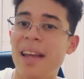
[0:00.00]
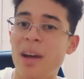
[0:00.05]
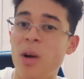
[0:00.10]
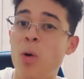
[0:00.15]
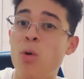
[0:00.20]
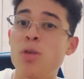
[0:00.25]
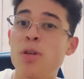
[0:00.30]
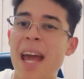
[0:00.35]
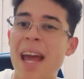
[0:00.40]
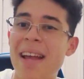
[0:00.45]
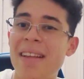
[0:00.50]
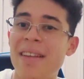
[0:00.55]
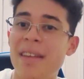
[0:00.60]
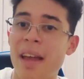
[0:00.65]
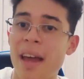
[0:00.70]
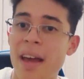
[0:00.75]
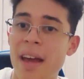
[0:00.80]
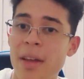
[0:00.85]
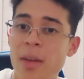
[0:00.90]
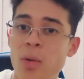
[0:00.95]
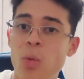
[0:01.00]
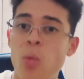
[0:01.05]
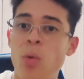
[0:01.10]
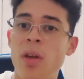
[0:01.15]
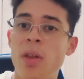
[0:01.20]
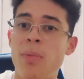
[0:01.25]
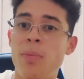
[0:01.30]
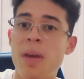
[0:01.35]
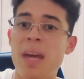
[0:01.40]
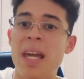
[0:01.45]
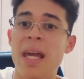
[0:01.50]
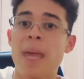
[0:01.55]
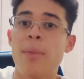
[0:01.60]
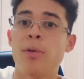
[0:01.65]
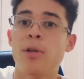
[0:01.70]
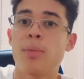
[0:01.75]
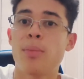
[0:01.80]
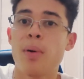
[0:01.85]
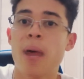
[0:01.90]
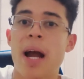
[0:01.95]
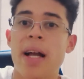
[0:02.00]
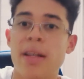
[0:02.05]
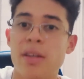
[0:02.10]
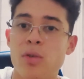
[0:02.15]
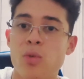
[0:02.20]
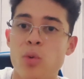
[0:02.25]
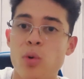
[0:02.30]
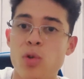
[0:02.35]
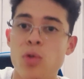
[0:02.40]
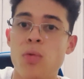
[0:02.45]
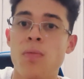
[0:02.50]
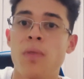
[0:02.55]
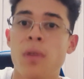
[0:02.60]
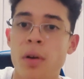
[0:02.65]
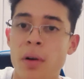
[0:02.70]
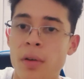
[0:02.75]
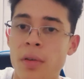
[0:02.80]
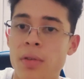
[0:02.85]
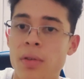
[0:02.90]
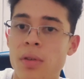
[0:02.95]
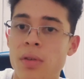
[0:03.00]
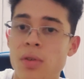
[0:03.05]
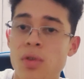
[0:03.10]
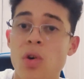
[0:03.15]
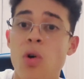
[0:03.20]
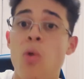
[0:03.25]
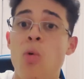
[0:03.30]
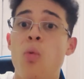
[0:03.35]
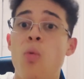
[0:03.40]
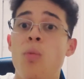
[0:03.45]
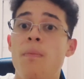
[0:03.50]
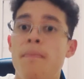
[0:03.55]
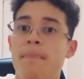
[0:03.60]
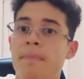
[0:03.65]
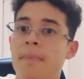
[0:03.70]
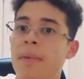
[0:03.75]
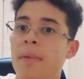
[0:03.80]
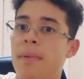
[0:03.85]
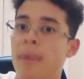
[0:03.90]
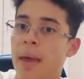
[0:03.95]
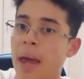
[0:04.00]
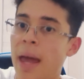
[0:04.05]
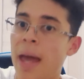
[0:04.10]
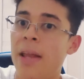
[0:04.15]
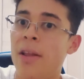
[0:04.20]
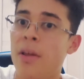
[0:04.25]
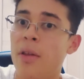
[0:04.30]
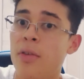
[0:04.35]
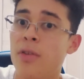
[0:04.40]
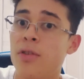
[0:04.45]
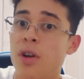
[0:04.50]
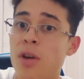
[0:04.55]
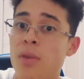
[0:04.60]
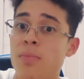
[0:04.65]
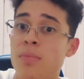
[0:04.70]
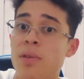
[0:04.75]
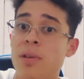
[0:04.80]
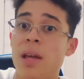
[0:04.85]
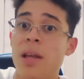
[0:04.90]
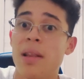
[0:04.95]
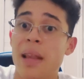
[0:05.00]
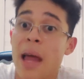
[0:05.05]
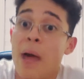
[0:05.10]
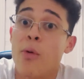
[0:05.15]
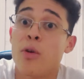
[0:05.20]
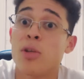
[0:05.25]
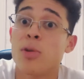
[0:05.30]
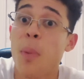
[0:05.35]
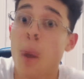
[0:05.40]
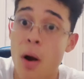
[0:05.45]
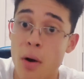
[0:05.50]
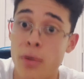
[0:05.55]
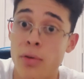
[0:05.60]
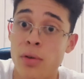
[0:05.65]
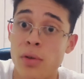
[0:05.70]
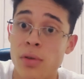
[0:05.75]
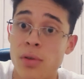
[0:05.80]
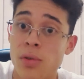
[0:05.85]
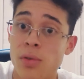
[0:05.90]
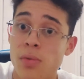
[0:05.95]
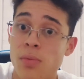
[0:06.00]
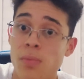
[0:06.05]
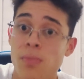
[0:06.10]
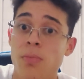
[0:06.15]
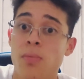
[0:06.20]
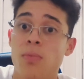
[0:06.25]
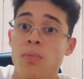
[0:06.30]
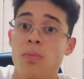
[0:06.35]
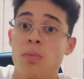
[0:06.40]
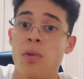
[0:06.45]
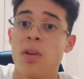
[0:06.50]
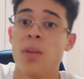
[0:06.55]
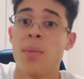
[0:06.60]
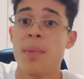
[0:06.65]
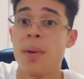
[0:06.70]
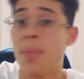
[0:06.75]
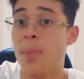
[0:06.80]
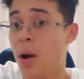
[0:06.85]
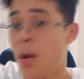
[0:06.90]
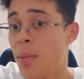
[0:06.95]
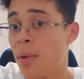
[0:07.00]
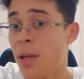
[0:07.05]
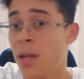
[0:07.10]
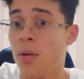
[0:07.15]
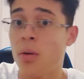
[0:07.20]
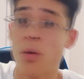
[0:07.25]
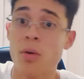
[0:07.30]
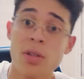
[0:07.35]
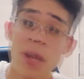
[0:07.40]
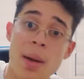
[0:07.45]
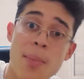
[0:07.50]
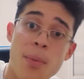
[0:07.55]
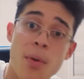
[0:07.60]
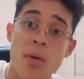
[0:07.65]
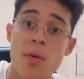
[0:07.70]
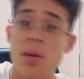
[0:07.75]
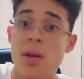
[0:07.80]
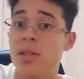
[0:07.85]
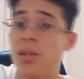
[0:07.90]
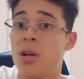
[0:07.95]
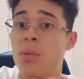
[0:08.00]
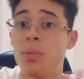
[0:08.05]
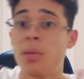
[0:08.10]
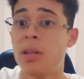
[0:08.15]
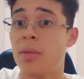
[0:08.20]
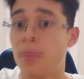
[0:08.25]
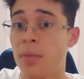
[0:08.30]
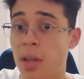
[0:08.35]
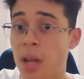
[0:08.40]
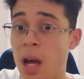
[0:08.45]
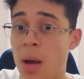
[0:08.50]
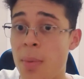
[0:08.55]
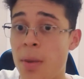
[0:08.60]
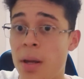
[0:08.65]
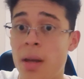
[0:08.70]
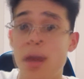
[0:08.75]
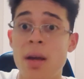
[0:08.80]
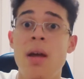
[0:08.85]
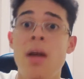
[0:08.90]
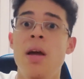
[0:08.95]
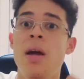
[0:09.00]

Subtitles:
goes hand in hand with being able to practice what you've learned. So in other terms, language partners, whether it be permanent or temporary, is a completely different topic.